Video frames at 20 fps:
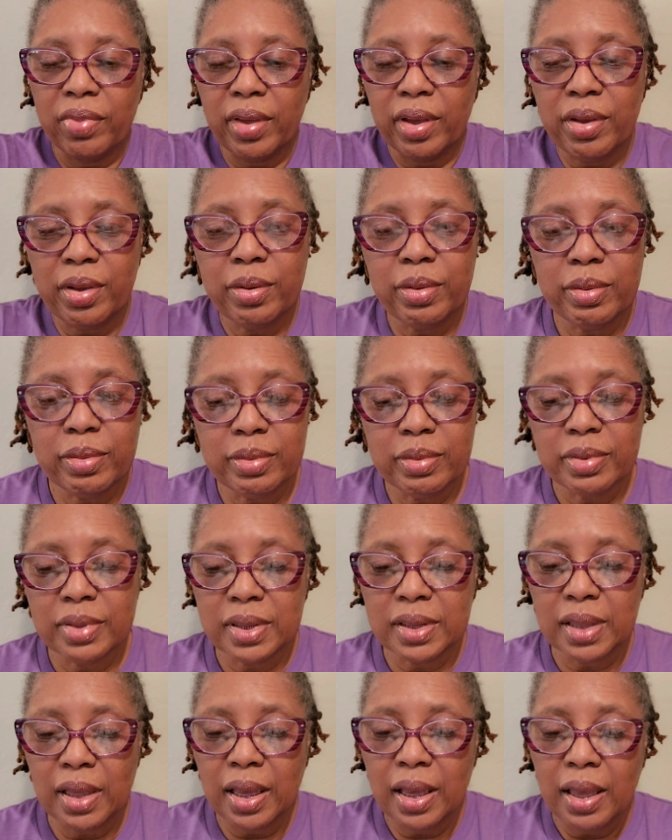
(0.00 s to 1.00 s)

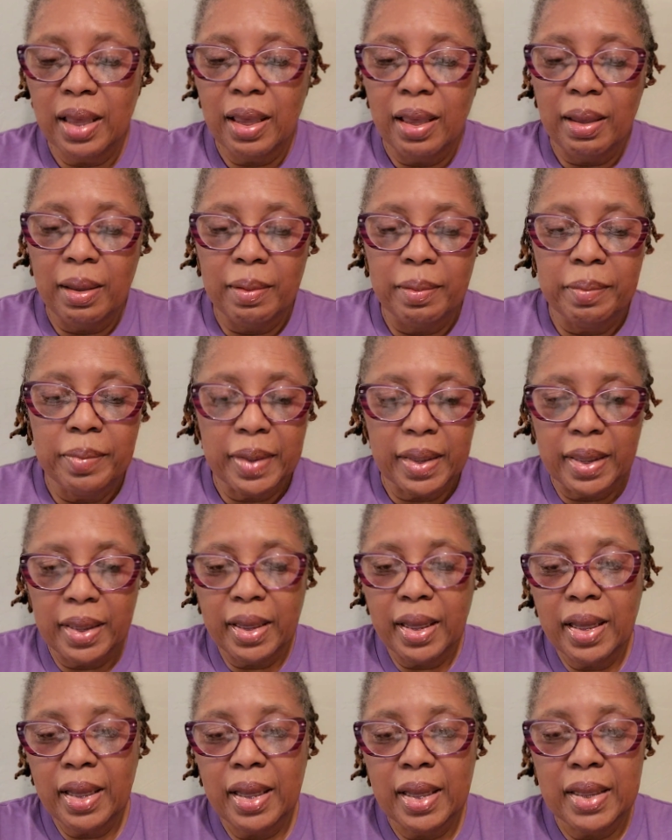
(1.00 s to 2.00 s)
those
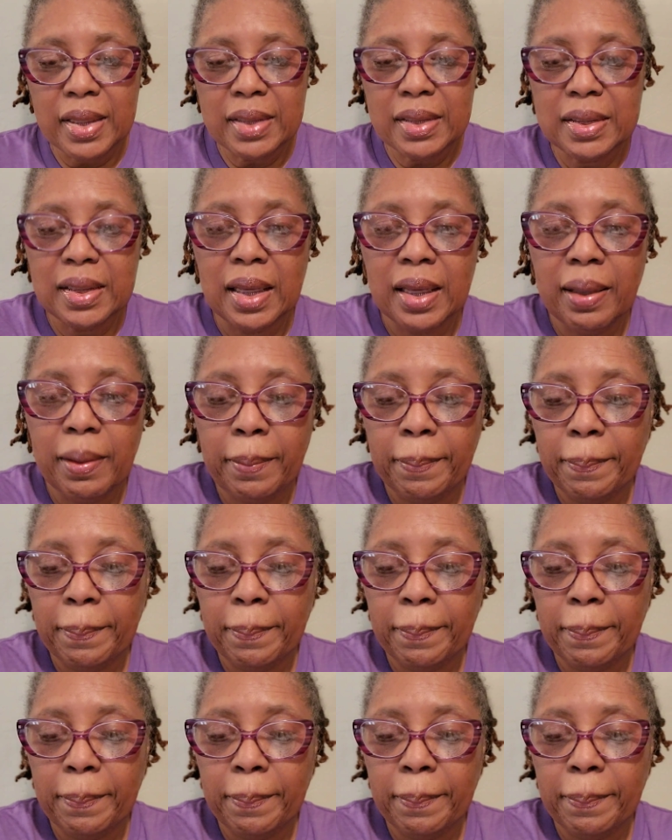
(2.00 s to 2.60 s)
because